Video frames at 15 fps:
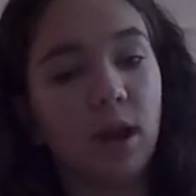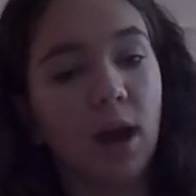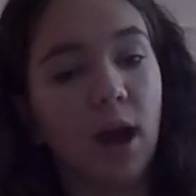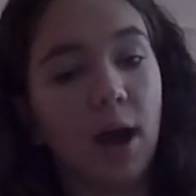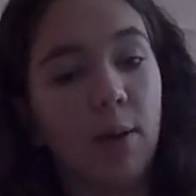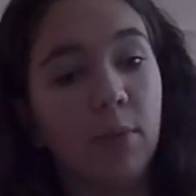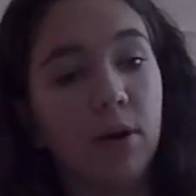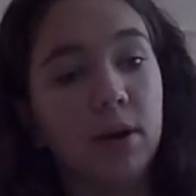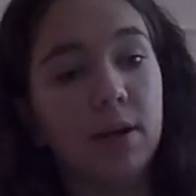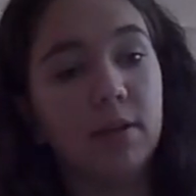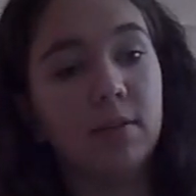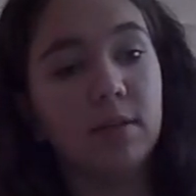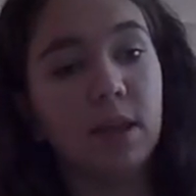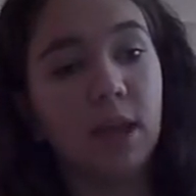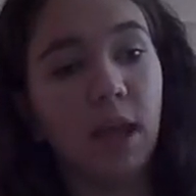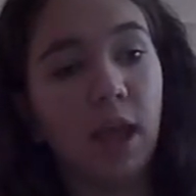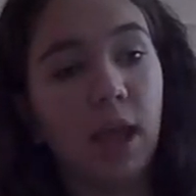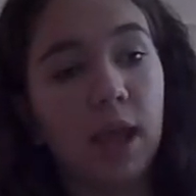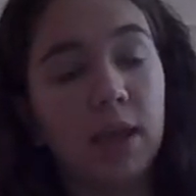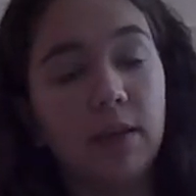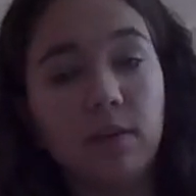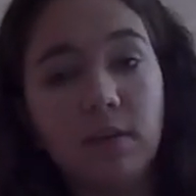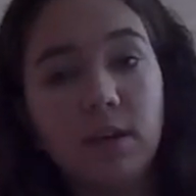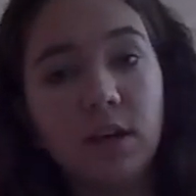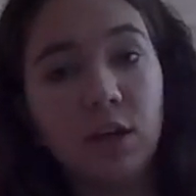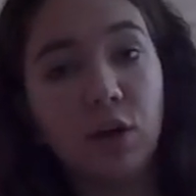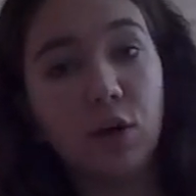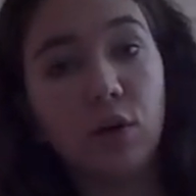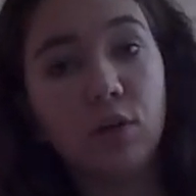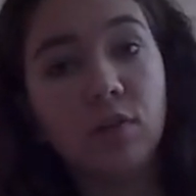I was in
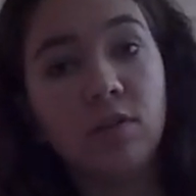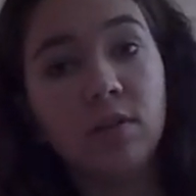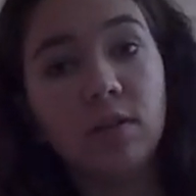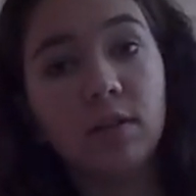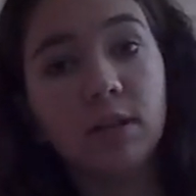tears,